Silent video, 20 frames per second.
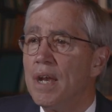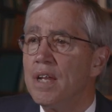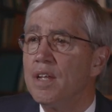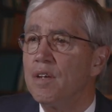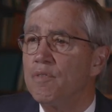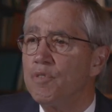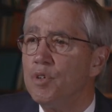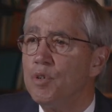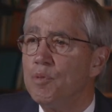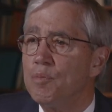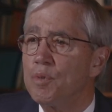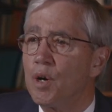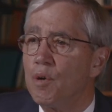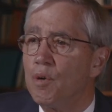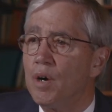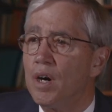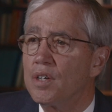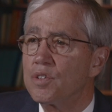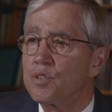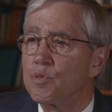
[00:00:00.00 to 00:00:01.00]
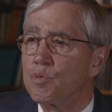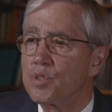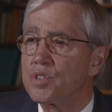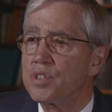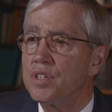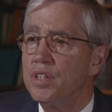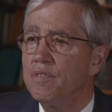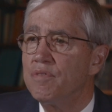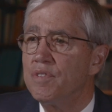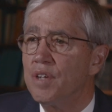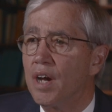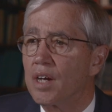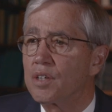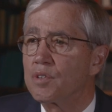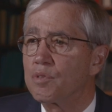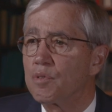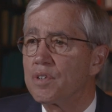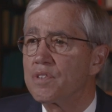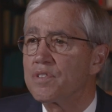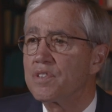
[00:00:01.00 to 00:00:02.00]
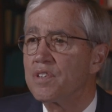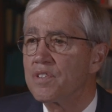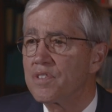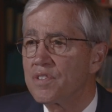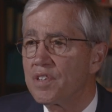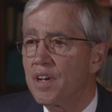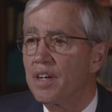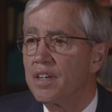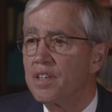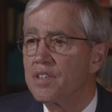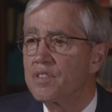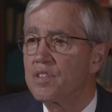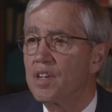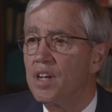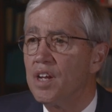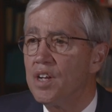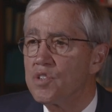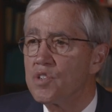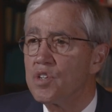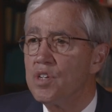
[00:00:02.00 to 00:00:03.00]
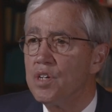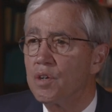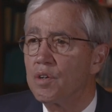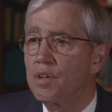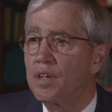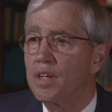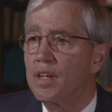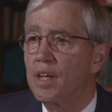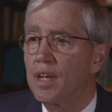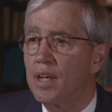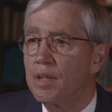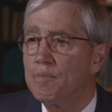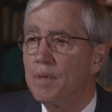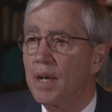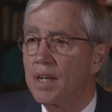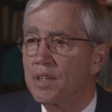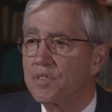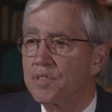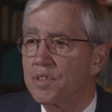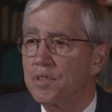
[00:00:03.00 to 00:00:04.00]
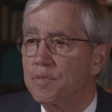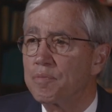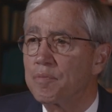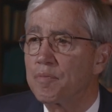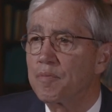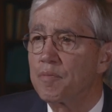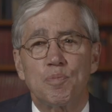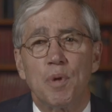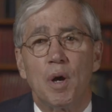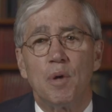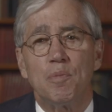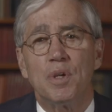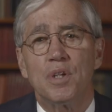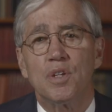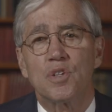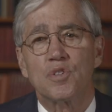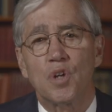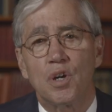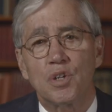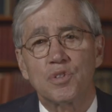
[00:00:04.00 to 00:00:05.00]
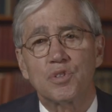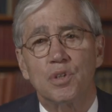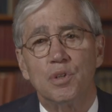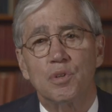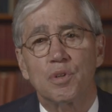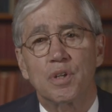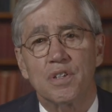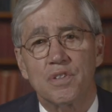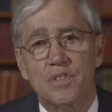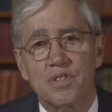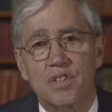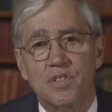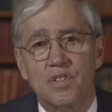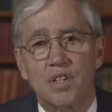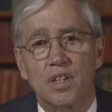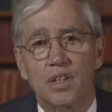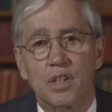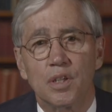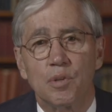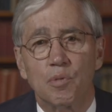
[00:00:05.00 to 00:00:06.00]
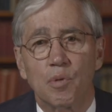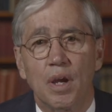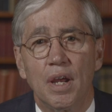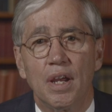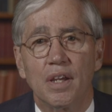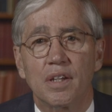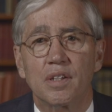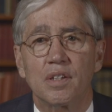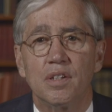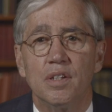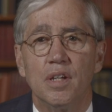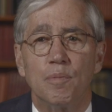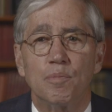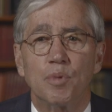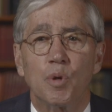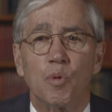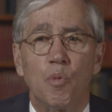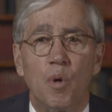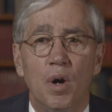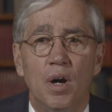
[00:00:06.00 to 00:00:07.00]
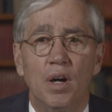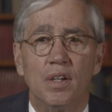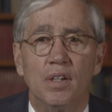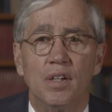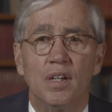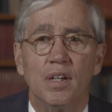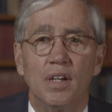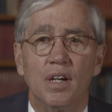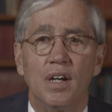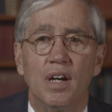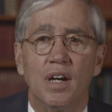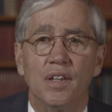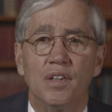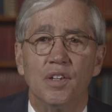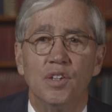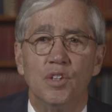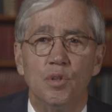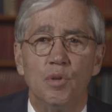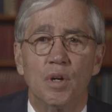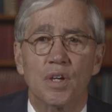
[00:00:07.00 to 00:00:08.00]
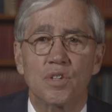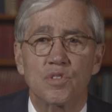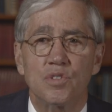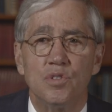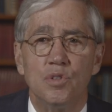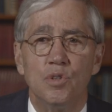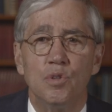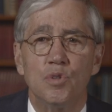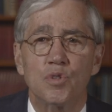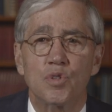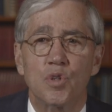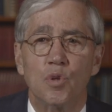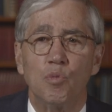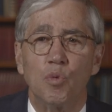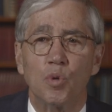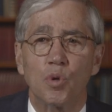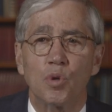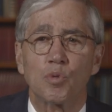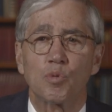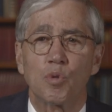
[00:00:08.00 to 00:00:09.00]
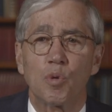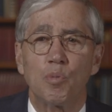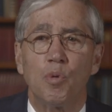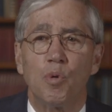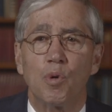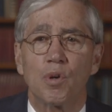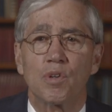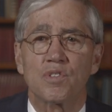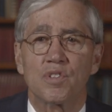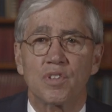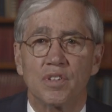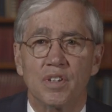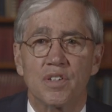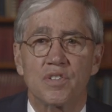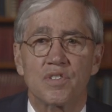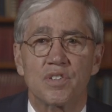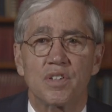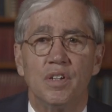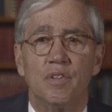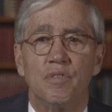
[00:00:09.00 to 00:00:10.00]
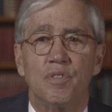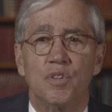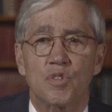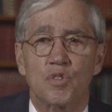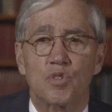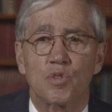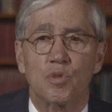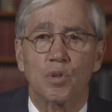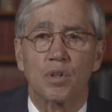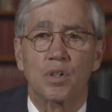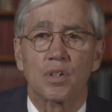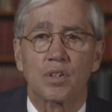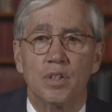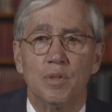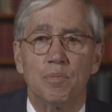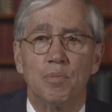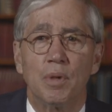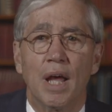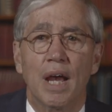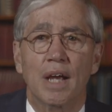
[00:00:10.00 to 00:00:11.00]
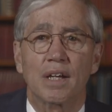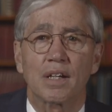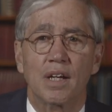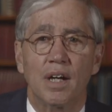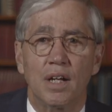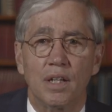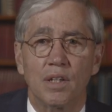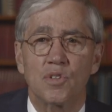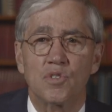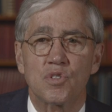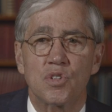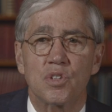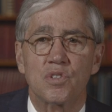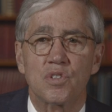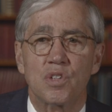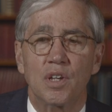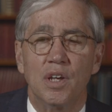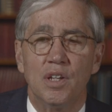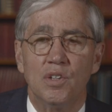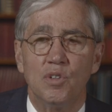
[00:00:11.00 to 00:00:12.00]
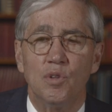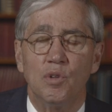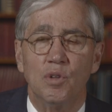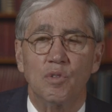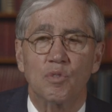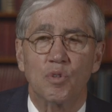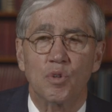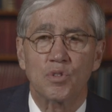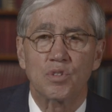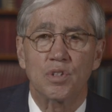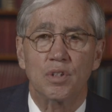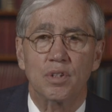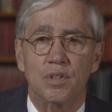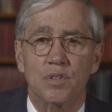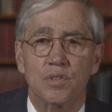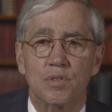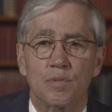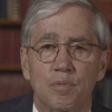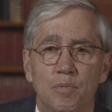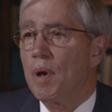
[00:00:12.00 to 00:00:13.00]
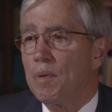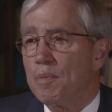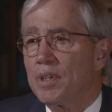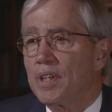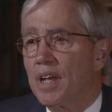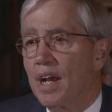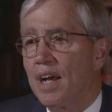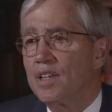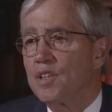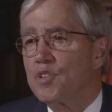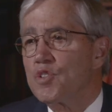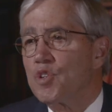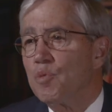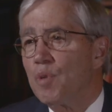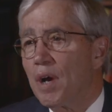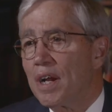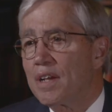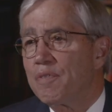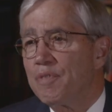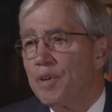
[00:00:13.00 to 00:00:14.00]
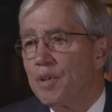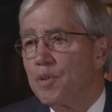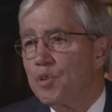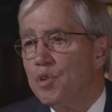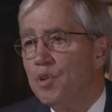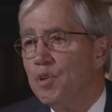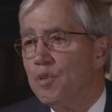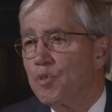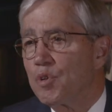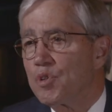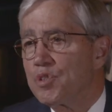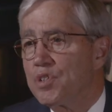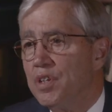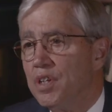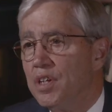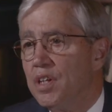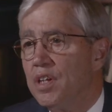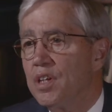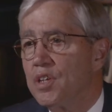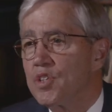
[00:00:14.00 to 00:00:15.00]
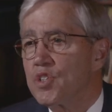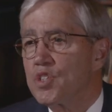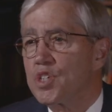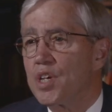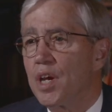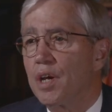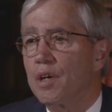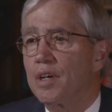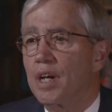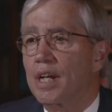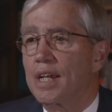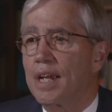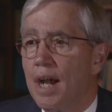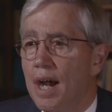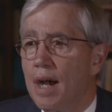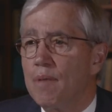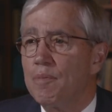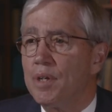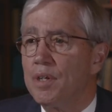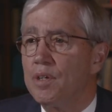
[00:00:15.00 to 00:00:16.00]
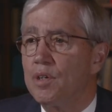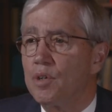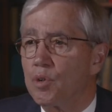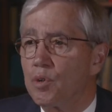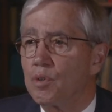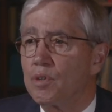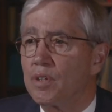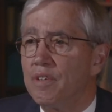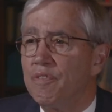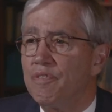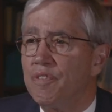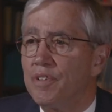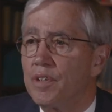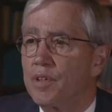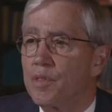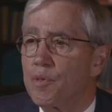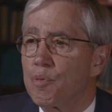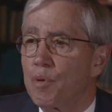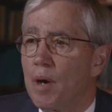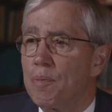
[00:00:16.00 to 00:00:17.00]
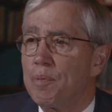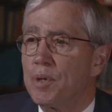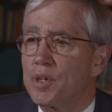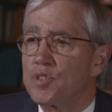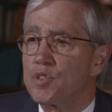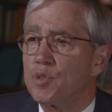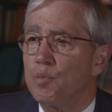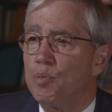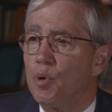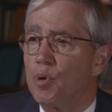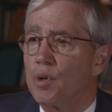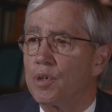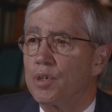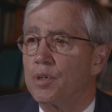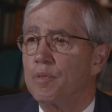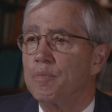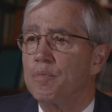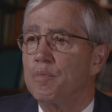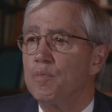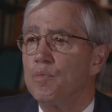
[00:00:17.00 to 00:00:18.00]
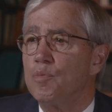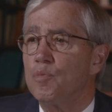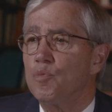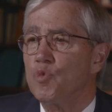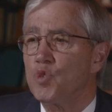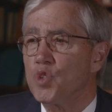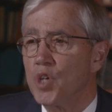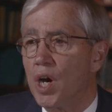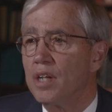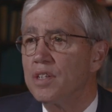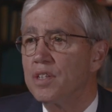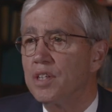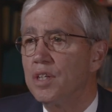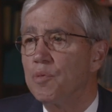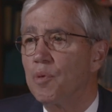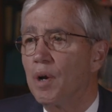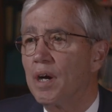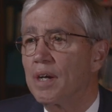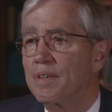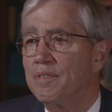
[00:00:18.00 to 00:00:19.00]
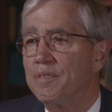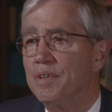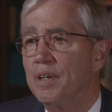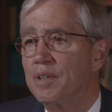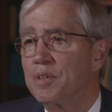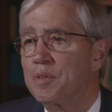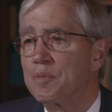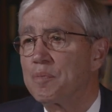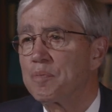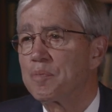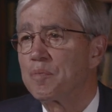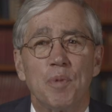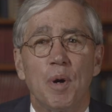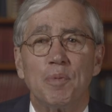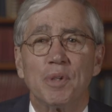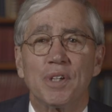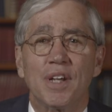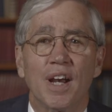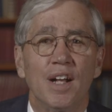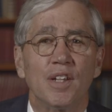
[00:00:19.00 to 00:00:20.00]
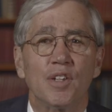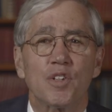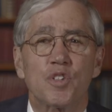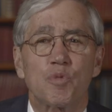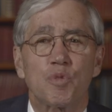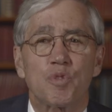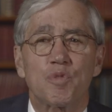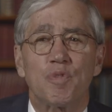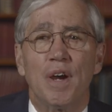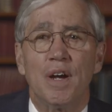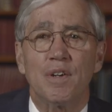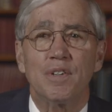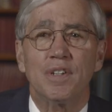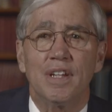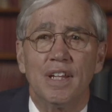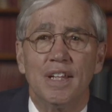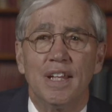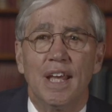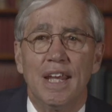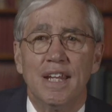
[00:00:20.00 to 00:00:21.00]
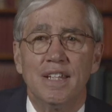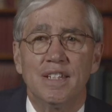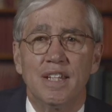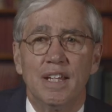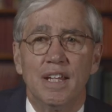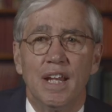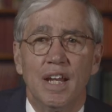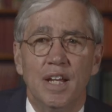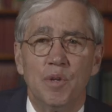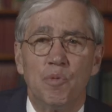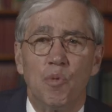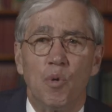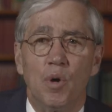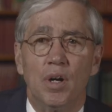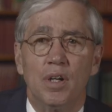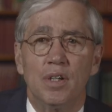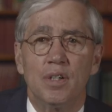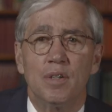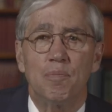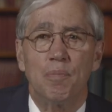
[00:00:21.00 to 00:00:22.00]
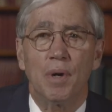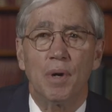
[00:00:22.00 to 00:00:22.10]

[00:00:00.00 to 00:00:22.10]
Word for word: many of whom go on to receive doctorates in science, engineering, and medicine. Spelman is also consistently ranked number one on the U.S. News and World Report's list of historically black colleges and universities. Spelman College and Rockefeller University share a common early philanthropic supporter, John D. Rockefeller. Spelman College was founded in 1881